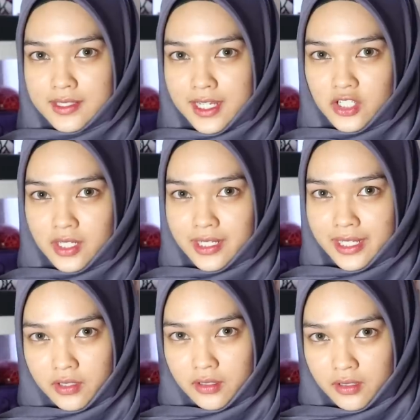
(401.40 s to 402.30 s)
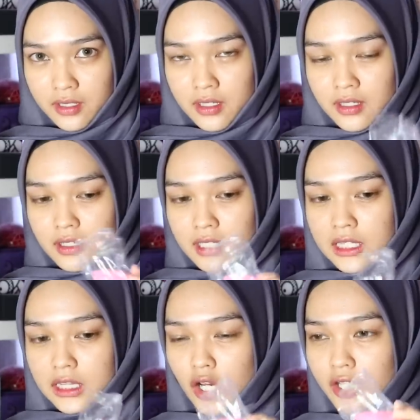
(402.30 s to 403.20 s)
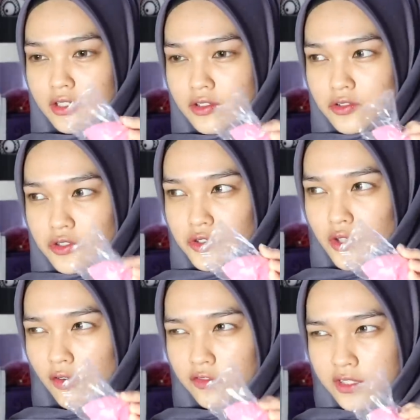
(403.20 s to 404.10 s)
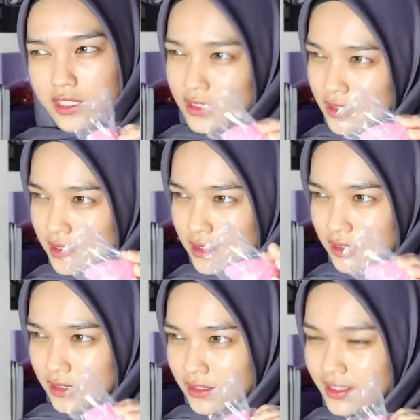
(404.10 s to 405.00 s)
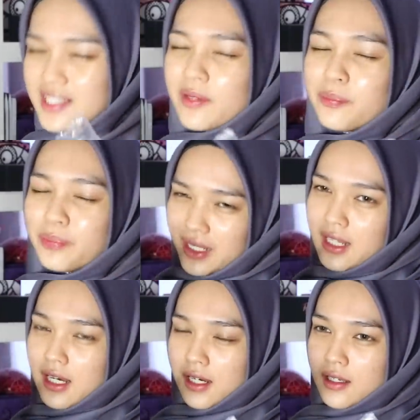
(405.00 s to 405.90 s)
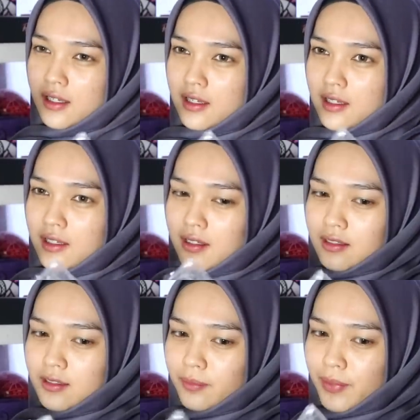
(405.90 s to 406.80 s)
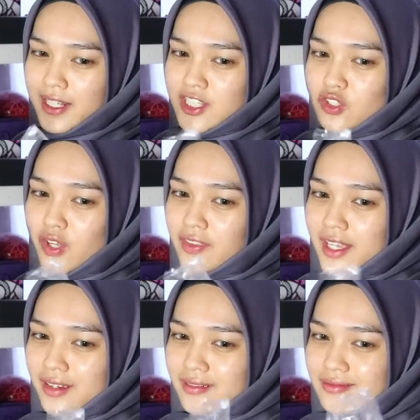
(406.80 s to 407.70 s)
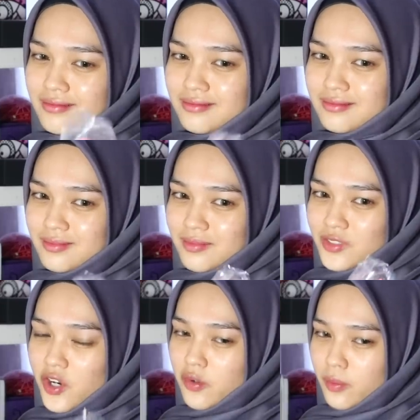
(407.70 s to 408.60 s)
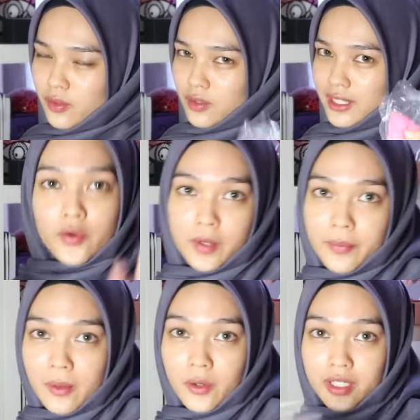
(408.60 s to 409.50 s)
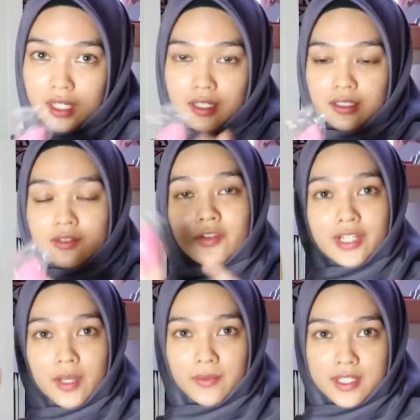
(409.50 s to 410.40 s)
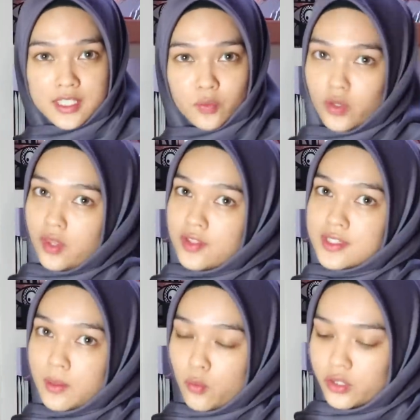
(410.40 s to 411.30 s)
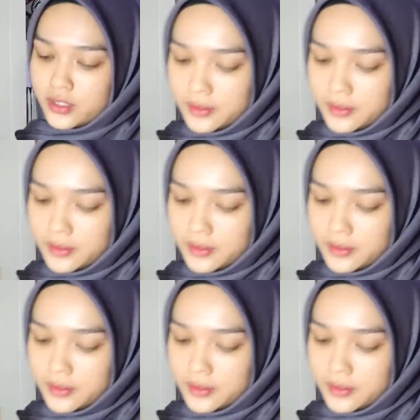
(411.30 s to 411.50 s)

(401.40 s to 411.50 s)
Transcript: it's actually feel a lot softer, just a bit lah, but it's not that terrible. We are back, I'm gonna rendam this with some